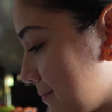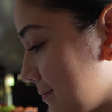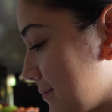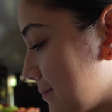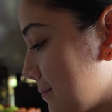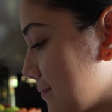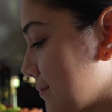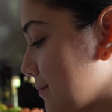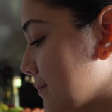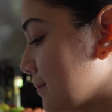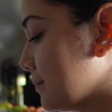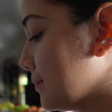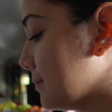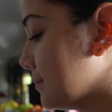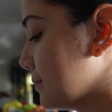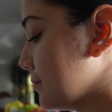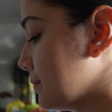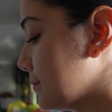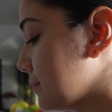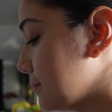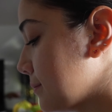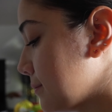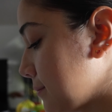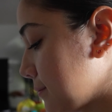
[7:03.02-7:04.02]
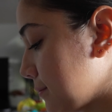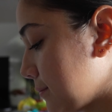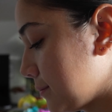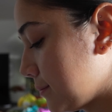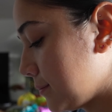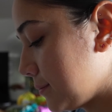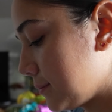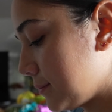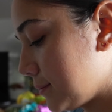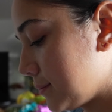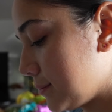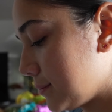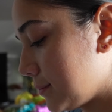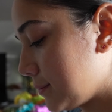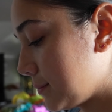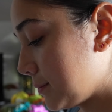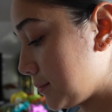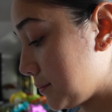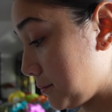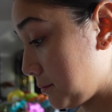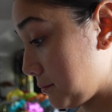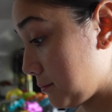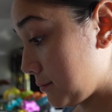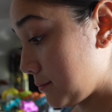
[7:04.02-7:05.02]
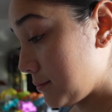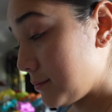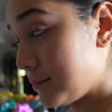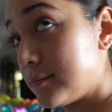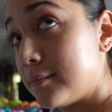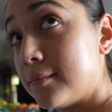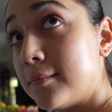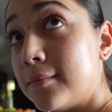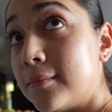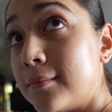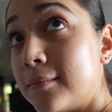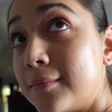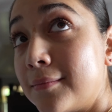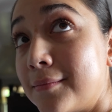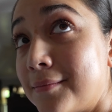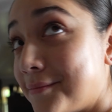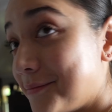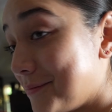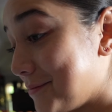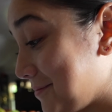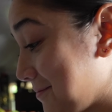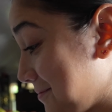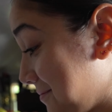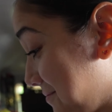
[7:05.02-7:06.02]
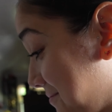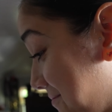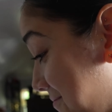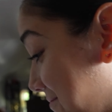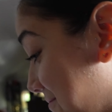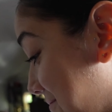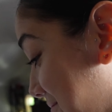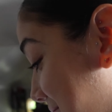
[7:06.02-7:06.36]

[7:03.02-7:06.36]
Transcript: I think I might change it. Nah, just